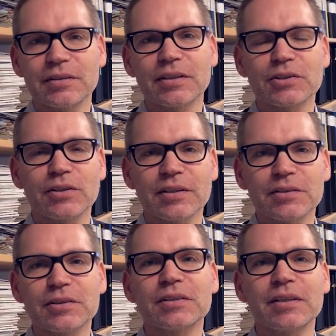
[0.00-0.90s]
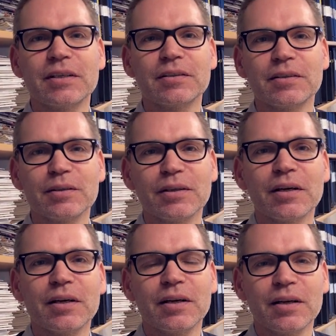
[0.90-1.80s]
in actually understanding
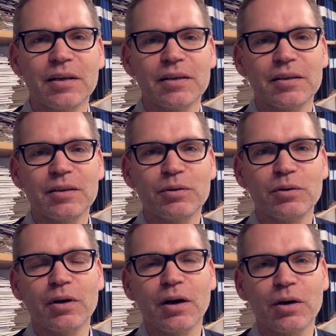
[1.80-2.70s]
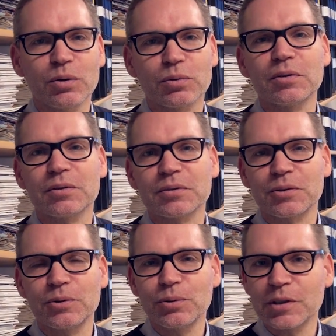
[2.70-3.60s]
how
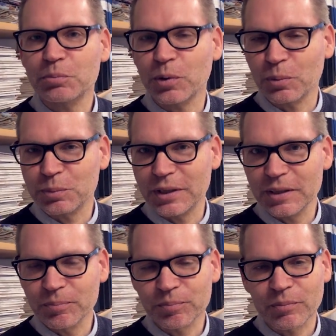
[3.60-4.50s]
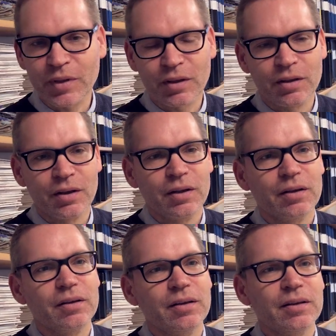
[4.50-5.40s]
to do this properly.
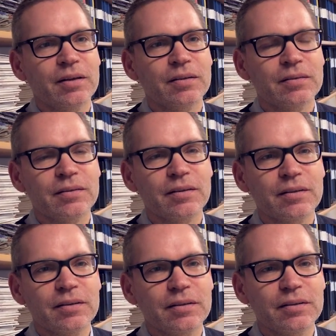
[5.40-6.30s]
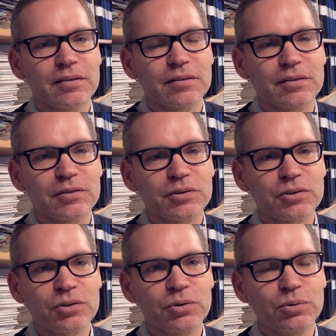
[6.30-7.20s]
And
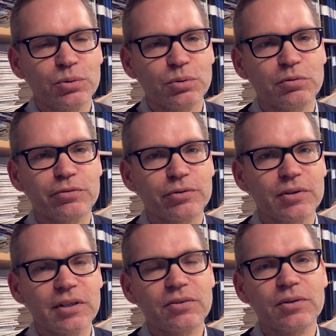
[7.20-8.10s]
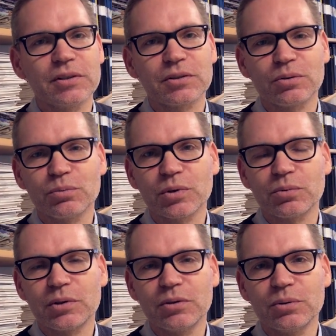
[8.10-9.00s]
so for that reason, what
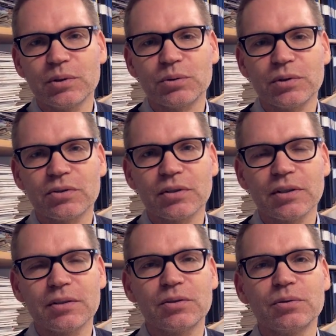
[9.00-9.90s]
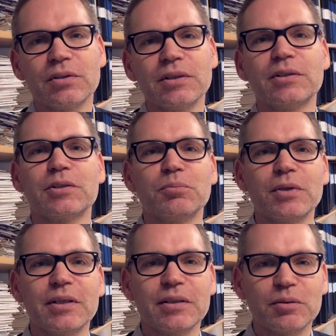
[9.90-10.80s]
we do is we try to teach them a
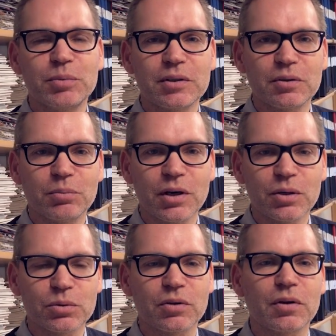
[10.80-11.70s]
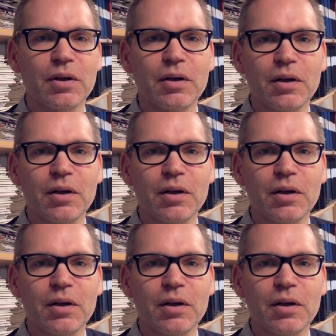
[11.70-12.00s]
little bit about,